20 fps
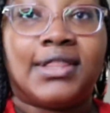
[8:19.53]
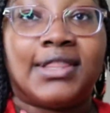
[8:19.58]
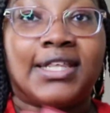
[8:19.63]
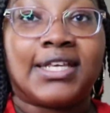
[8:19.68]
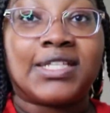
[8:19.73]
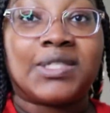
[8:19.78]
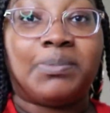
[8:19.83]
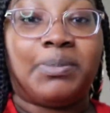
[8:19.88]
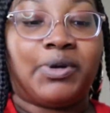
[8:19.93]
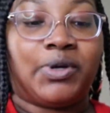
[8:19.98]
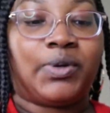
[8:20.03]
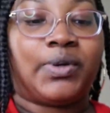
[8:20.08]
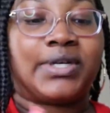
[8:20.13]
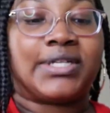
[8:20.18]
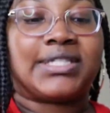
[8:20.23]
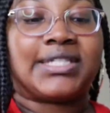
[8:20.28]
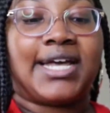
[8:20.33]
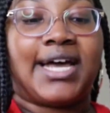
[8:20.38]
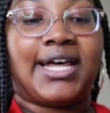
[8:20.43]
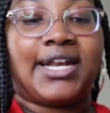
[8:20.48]
this boot
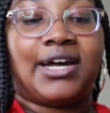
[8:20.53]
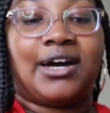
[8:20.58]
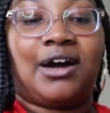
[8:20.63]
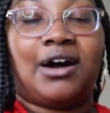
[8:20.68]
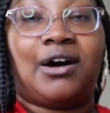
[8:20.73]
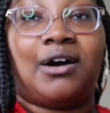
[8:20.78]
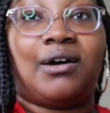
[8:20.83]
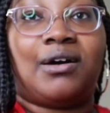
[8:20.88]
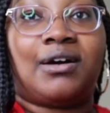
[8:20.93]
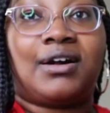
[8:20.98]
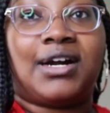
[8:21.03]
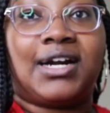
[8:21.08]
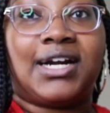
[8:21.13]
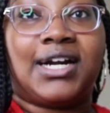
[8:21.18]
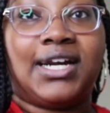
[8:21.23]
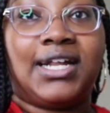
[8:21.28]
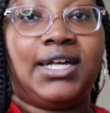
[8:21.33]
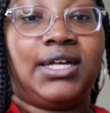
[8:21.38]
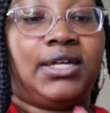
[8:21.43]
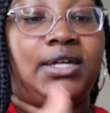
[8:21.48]
is kind of
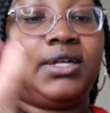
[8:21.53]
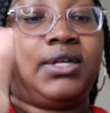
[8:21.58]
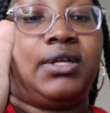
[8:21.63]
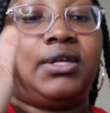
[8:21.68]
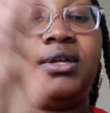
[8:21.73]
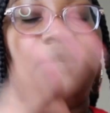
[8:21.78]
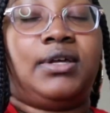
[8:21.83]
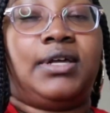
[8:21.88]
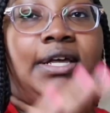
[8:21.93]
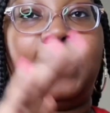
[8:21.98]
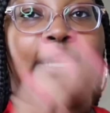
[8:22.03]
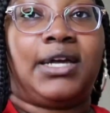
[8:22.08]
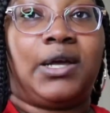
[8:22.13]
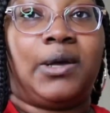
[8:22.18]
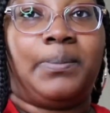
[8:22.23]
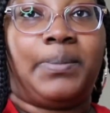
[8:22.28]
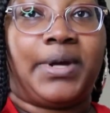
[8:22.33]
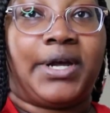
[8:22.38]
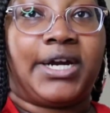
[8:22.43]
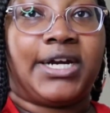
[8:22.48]
hard in
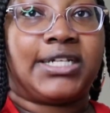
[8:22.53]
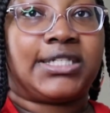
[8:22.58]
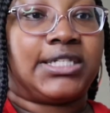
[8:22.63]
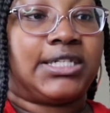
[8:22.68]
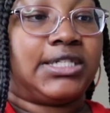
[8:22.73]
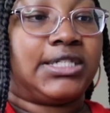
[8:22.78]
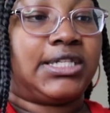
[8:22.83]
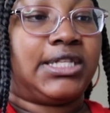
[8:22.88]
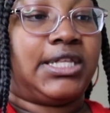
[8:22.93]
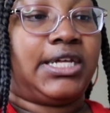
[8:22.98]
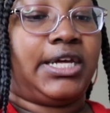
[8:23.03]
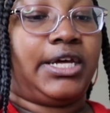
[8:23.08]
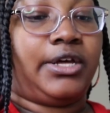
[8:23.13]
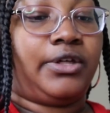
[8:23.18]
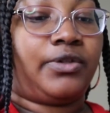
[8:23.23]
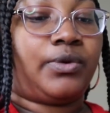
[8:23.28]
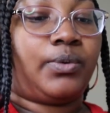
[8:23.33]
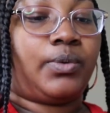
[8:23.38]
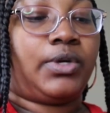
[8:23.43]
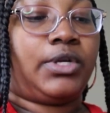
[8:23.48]
comparison to the
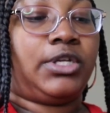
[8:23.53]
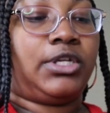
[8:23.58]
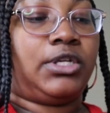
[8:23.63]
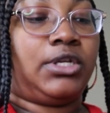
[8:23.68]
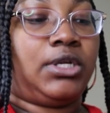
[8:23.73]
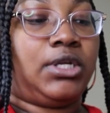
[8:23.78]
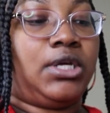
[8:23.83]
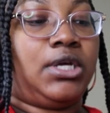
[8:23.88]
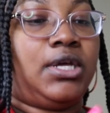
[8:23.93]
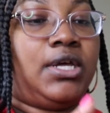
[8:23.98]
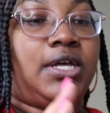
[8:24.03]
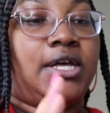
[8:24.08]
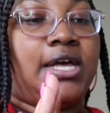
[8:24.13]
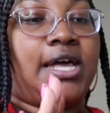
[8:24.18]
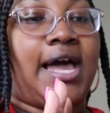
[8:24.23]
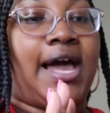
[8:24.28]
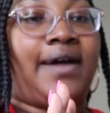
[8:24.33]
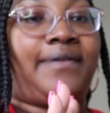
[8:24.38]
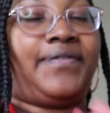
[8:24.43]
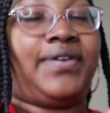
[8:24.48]
other one
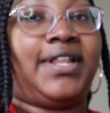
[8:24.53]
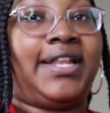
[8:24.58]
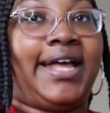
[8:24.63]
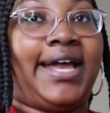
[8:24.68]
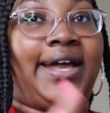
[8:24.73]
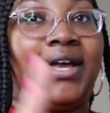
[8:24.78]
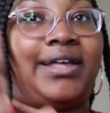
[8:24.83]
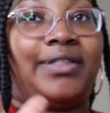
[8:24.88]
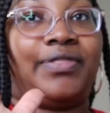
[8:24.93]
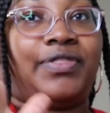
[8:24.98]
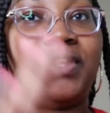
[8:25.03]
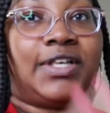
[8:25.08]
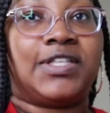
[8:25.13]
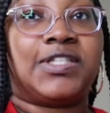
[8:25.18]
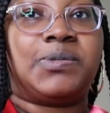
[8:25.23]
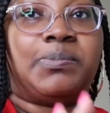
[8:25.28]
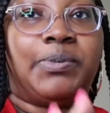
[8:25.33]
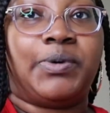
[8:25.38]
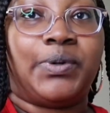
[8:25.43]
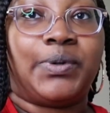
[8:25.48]
I feel like
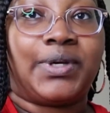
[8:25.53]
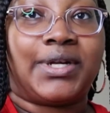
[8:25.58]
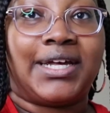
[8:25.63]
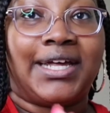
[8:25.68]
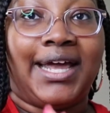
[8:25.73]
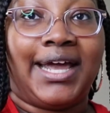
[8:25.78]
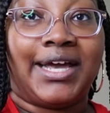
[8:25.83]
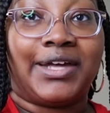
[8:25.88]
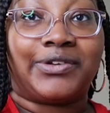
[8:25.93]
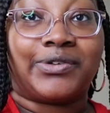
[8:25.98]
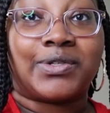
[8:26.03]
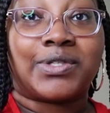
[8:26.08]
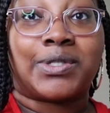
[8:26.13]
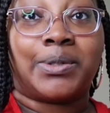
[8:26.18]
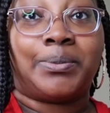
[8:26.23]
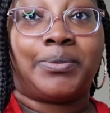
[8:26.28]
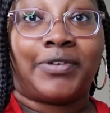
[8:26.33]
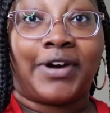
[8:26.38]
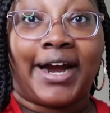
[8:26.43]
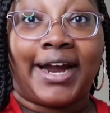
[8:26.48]
this boot could handle
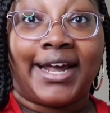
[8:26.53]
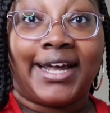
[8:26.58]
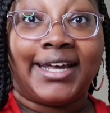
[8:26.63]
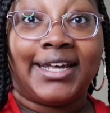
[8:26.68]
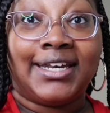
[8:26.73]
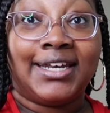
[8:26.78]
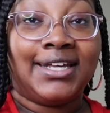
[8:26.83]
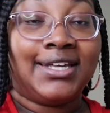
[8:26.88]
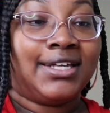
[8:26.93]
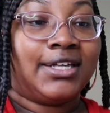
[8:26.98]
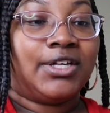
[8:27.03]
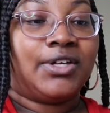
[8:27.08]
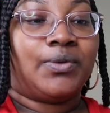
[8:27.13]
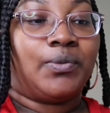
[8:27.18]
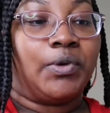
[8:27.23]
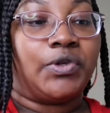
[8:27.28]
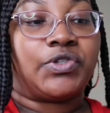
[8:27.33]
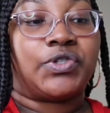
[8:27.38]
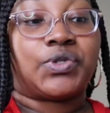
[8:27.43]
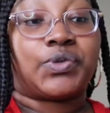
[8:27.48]
some rain,
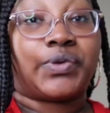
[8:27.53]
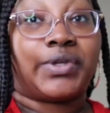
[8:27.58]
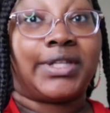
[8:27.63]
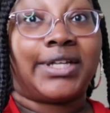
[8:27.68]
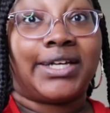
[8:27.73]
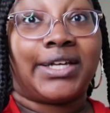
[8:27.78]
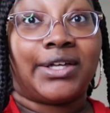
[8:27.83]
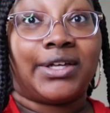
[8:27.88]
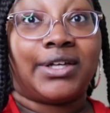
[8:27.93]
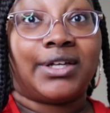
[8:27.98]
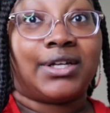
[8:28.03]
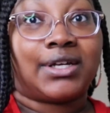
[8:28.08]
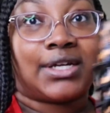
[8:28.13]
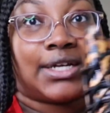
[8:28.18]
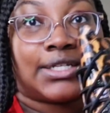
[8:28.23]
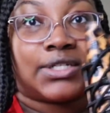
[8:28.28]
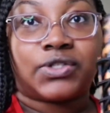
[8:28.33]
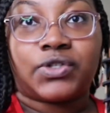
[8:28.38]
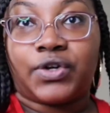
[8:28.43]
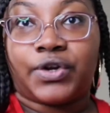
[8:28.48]
which is really good
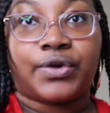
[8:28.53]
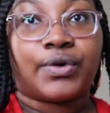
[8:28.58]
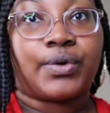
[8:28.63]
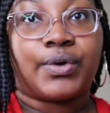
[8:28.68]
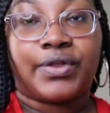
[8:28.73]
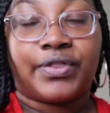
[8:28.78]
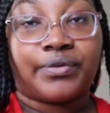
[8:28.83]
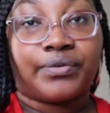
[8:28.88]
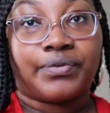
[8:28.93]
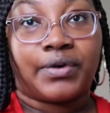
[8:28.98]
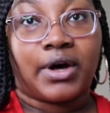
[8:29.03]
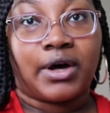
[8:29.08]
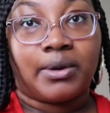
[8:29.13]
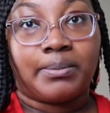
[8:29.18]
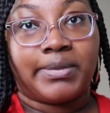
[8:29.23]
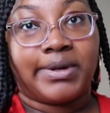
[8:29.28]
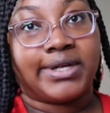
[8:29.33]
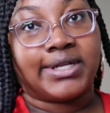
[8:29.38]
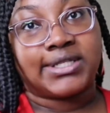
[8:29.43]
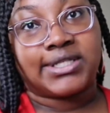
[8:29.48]
because, you know, in the fall
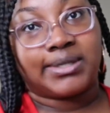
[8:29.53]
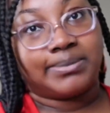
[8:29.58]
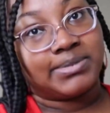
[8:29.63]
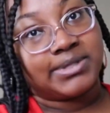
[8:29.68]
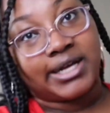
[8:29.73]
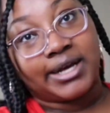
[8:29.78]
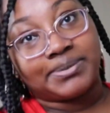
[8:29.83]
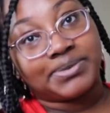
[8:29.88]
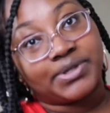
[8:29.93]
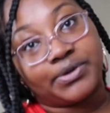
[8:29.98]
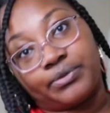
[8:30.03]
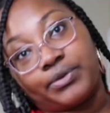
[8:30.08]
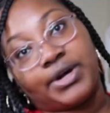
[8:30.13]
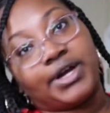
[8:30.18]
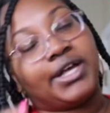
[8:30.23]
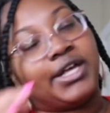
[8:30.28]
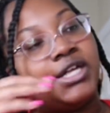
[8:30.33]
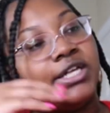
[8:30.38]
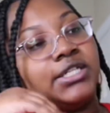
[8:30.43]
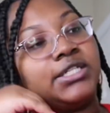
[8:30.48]
months, sometimes it
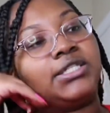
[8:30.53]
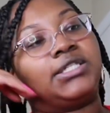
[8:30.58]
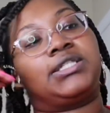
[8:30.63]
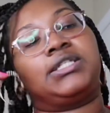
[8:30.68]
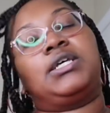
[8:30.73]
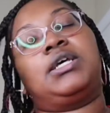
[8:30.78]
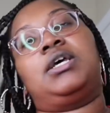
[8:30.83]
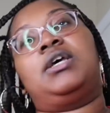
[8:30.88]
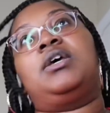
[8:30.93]
rains.